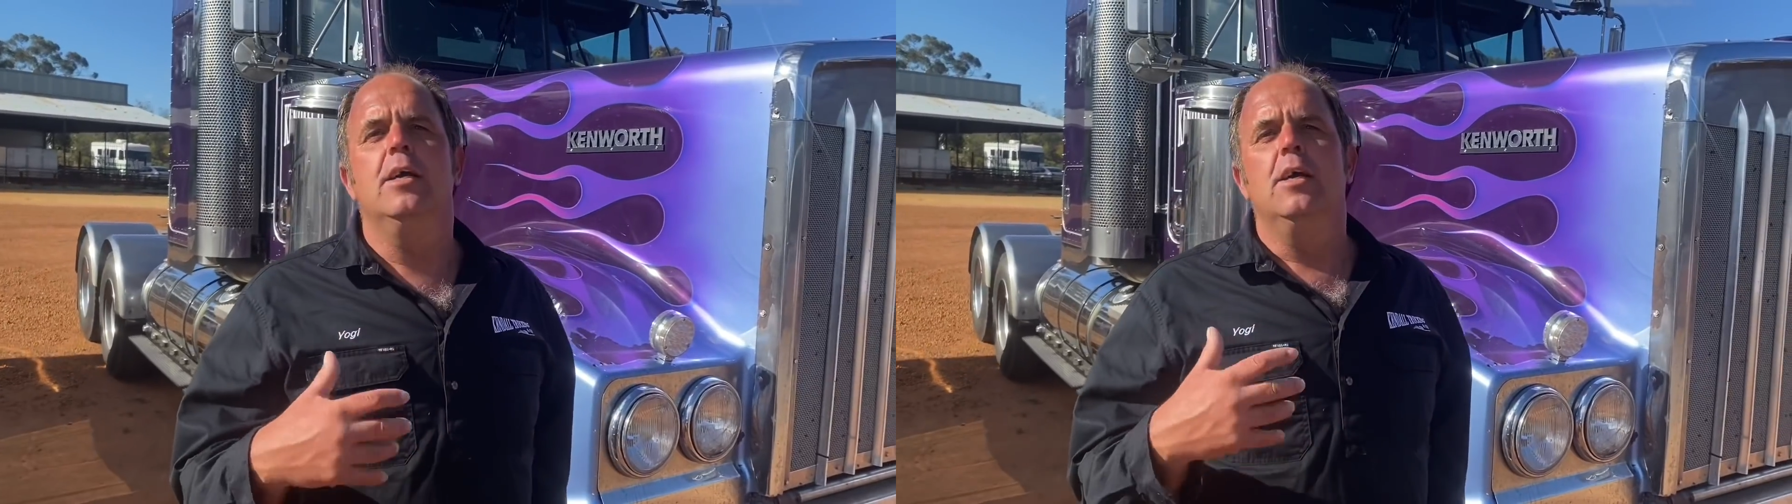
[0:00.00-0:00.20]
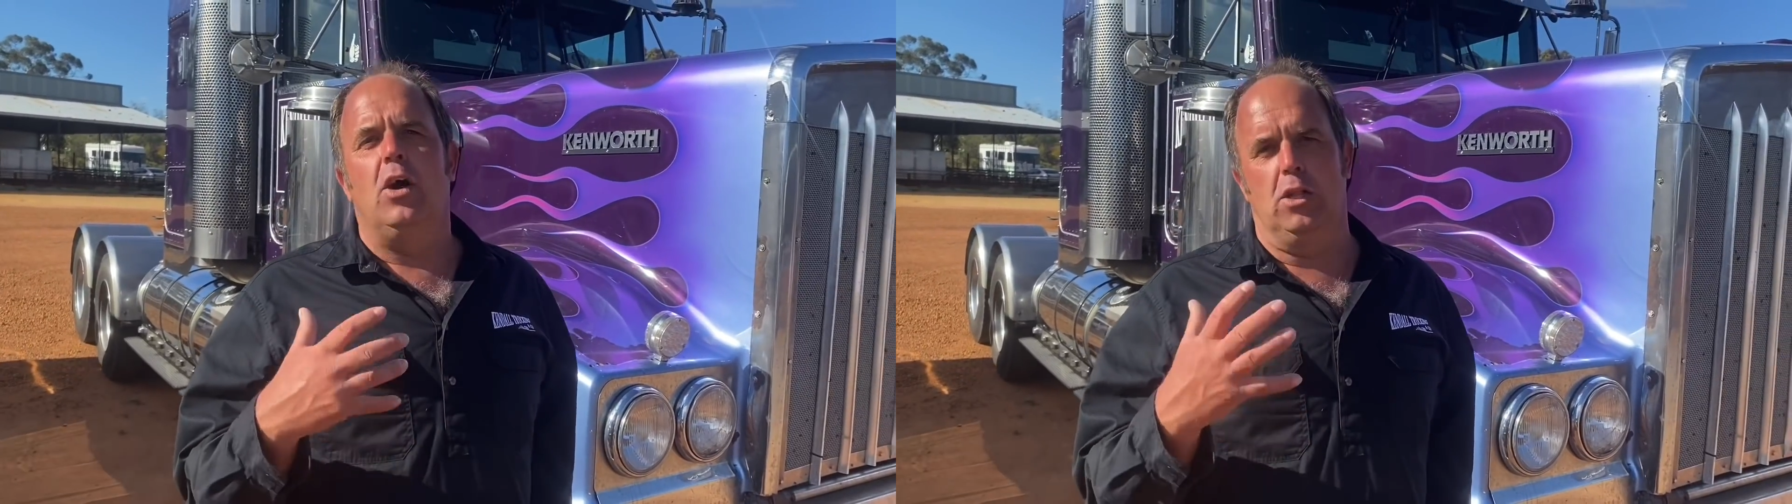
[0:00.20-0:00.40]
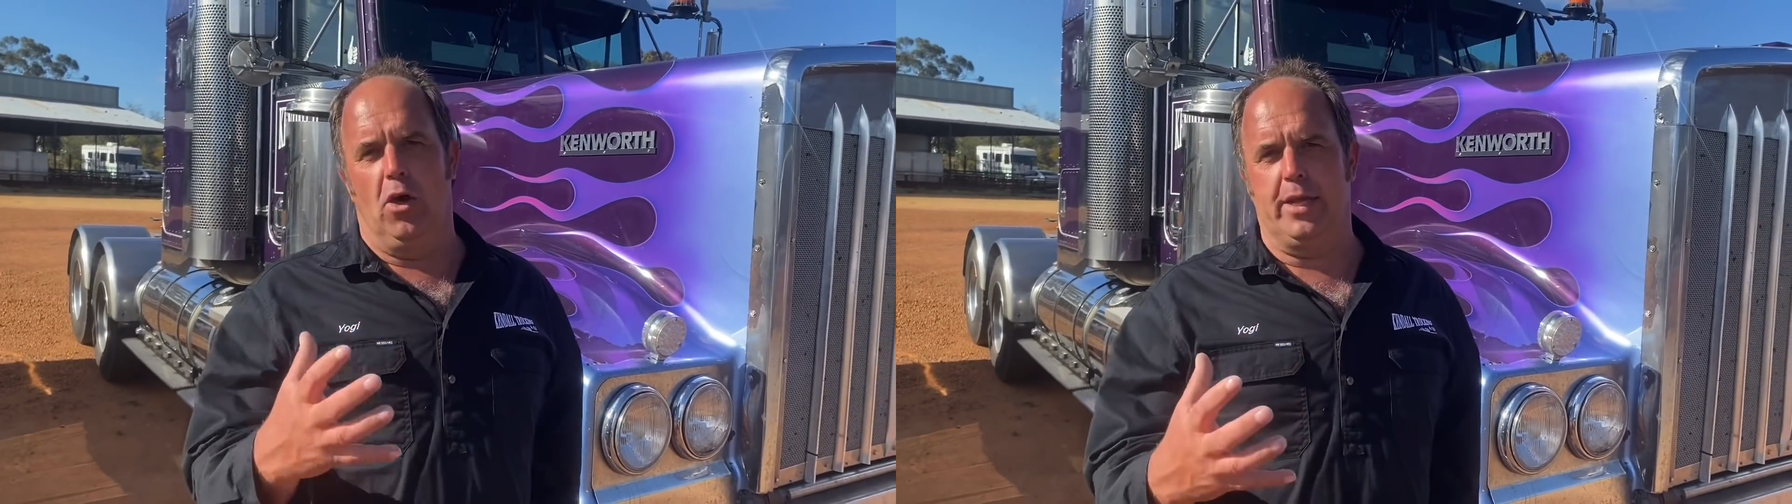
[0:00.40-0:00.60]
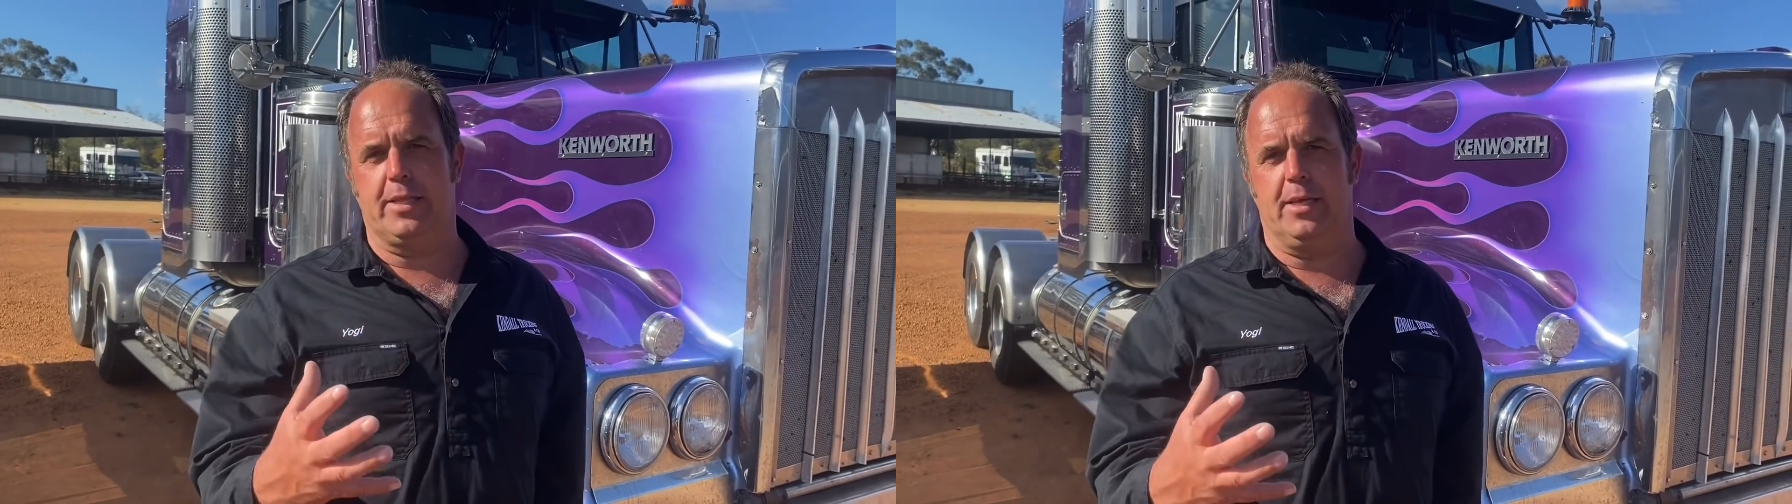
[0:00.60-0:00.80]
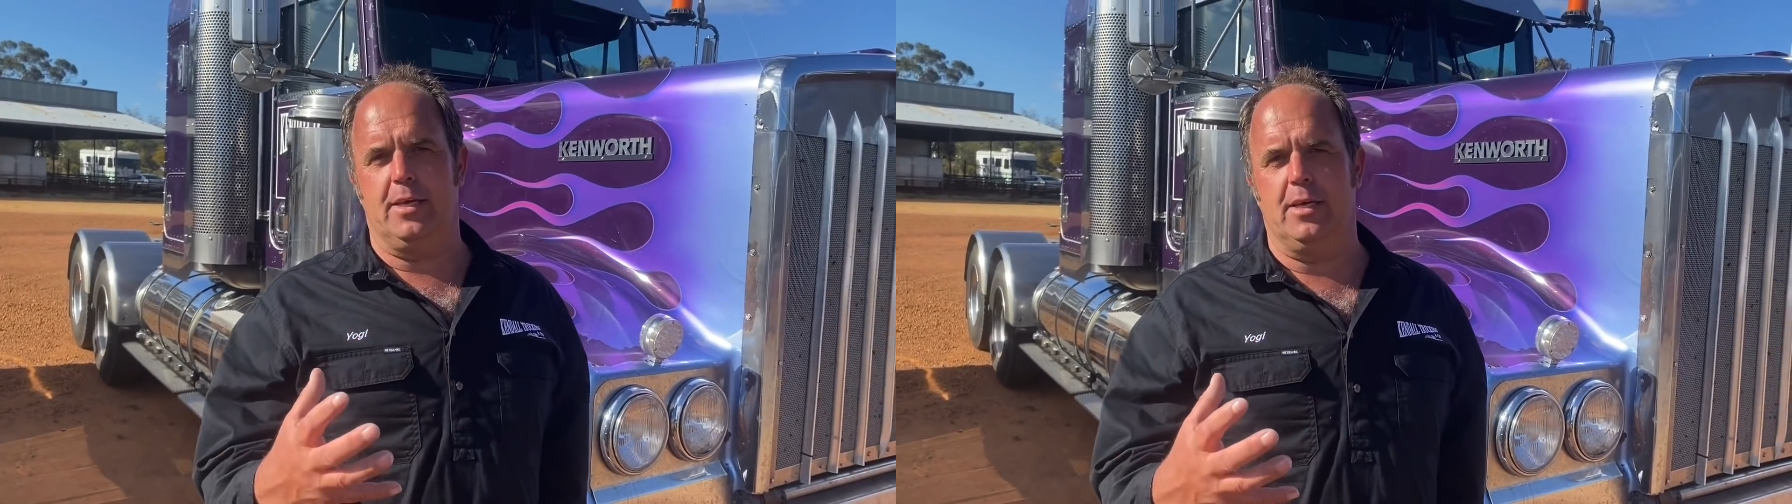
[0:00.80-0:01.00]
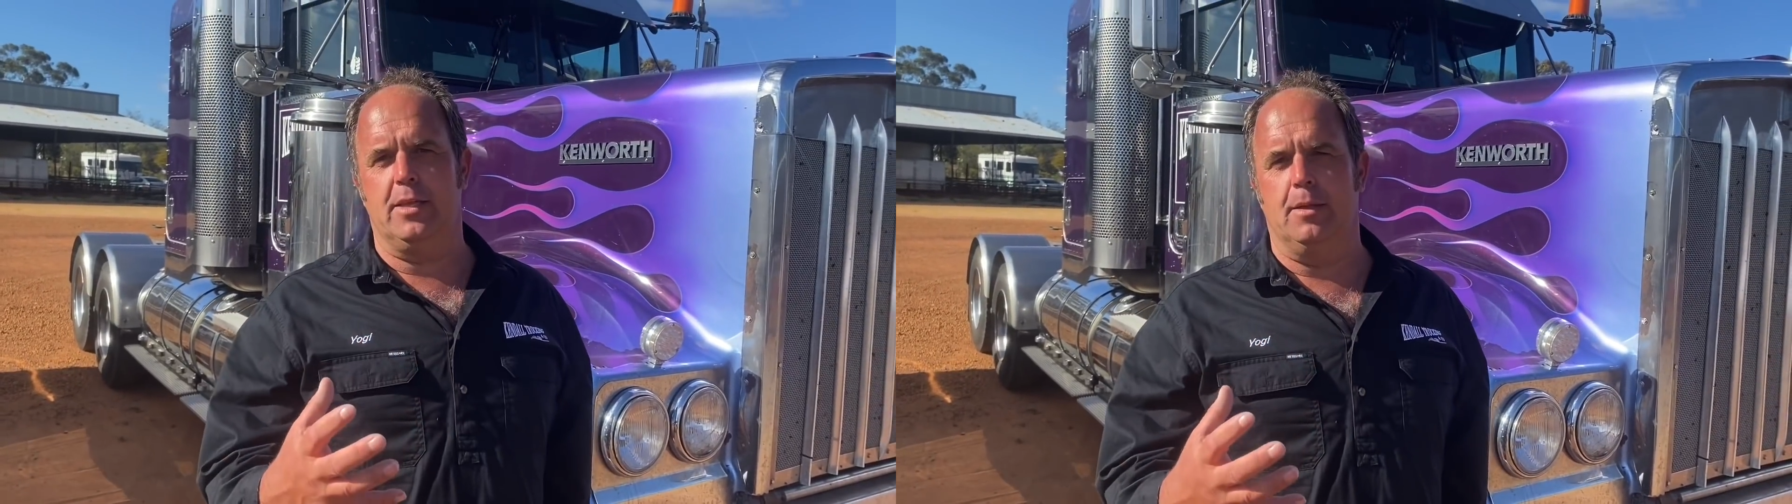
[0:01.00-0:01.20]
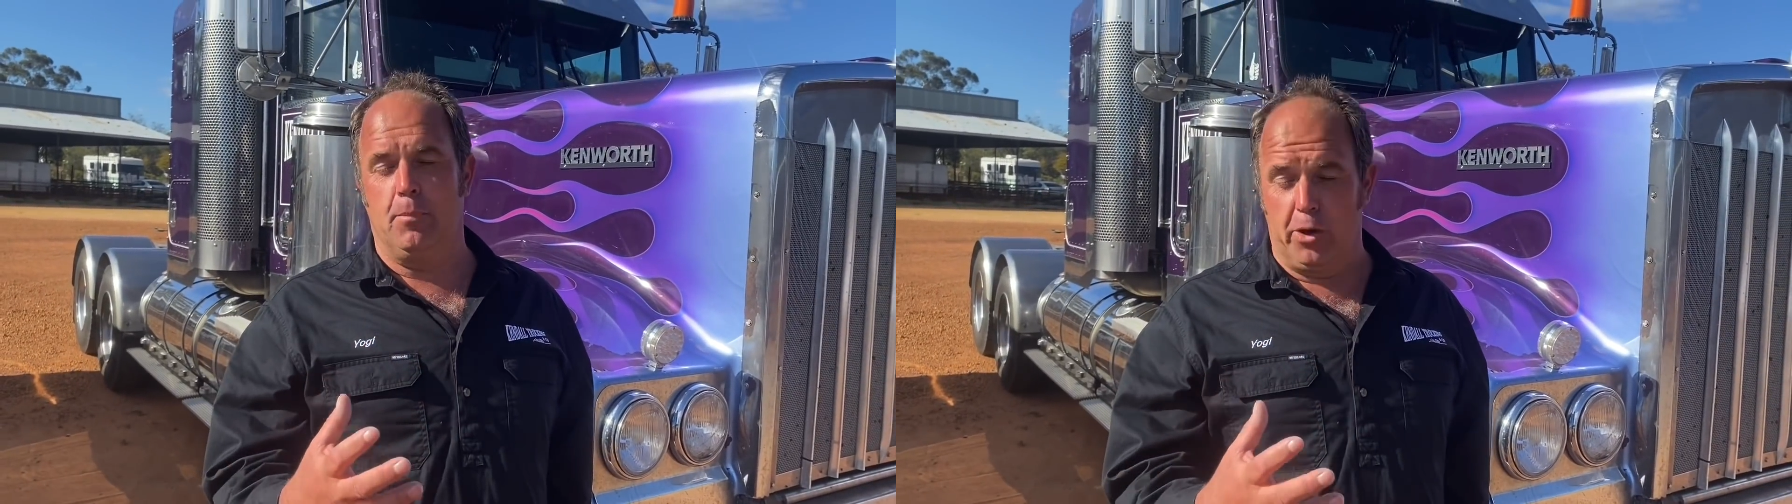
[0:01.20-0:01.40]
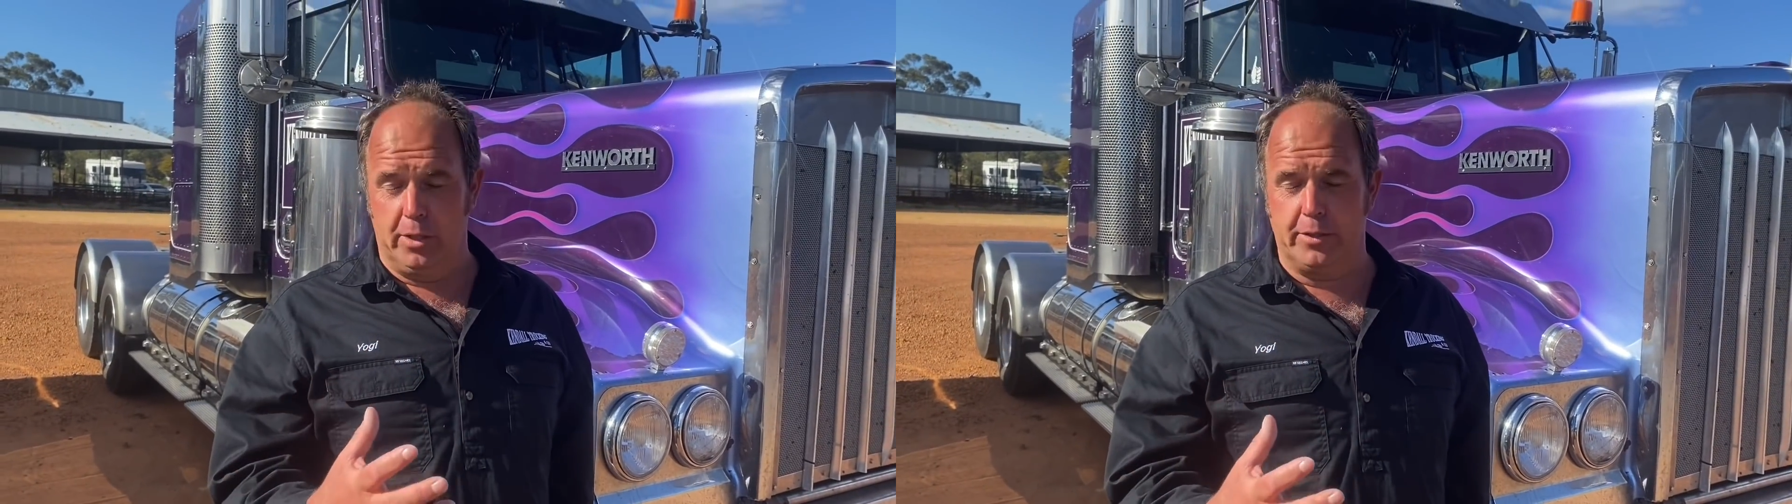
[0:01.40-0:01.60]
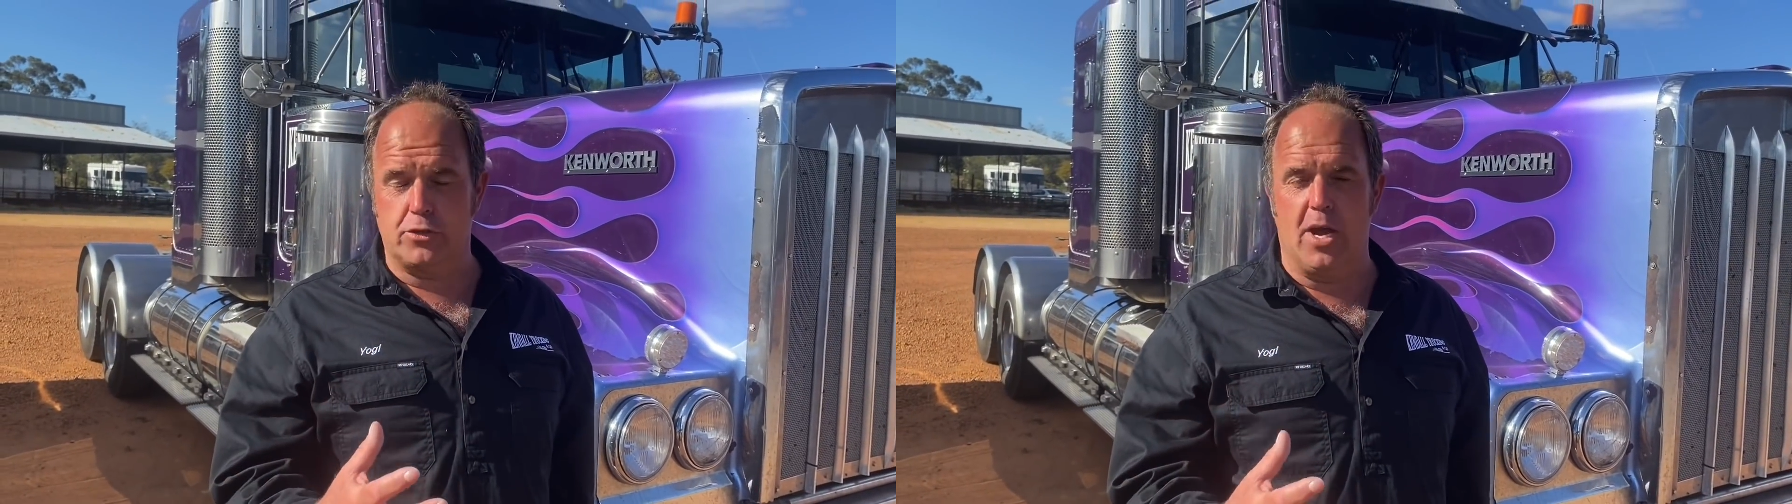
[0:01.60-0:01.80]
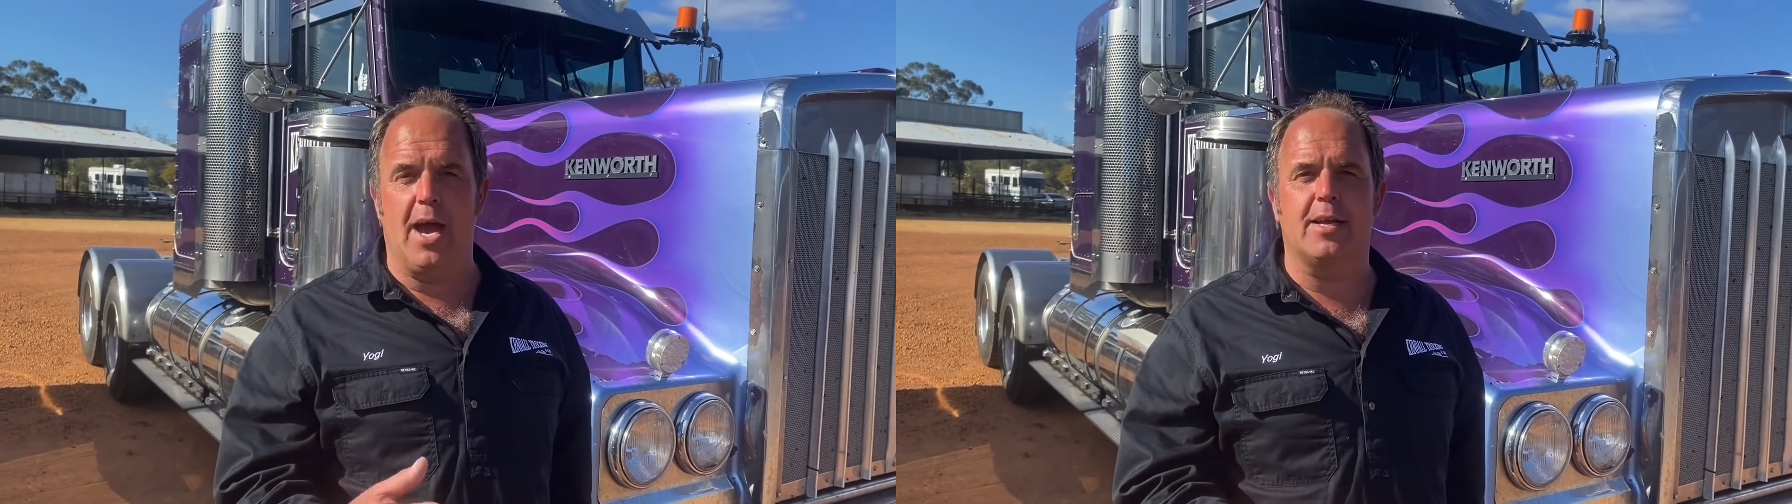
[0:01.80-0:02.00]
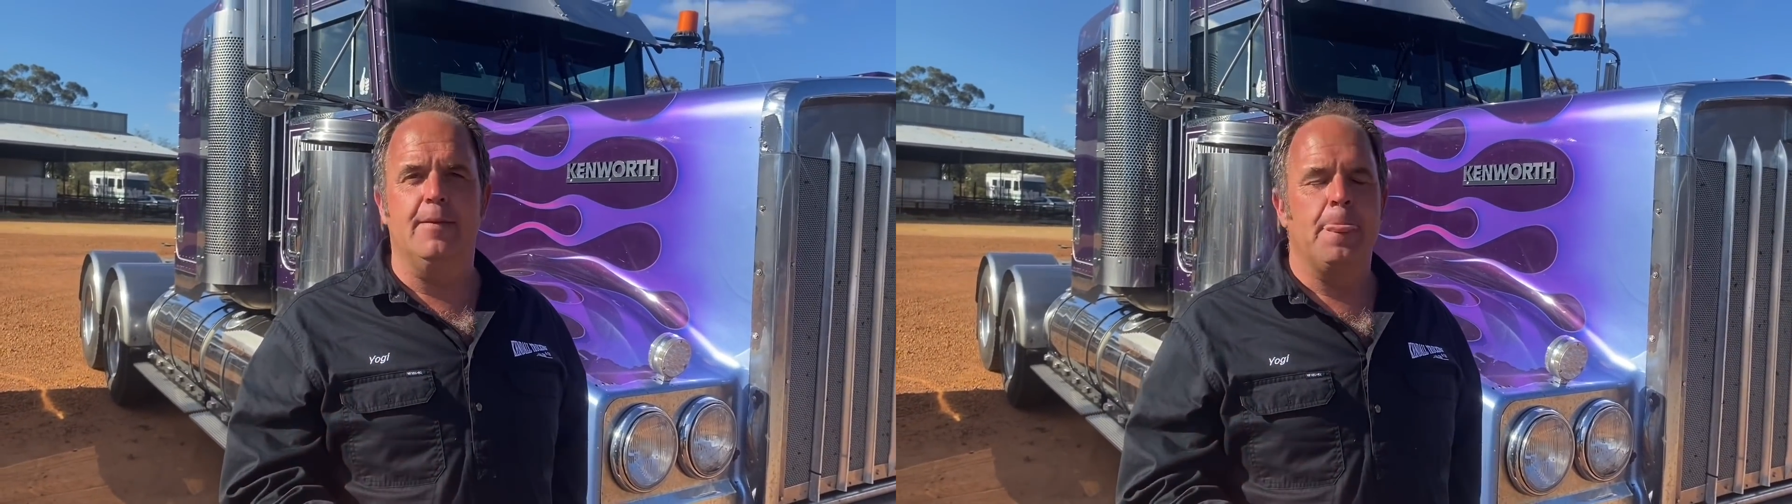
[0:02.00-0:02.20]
I like the model of the truck.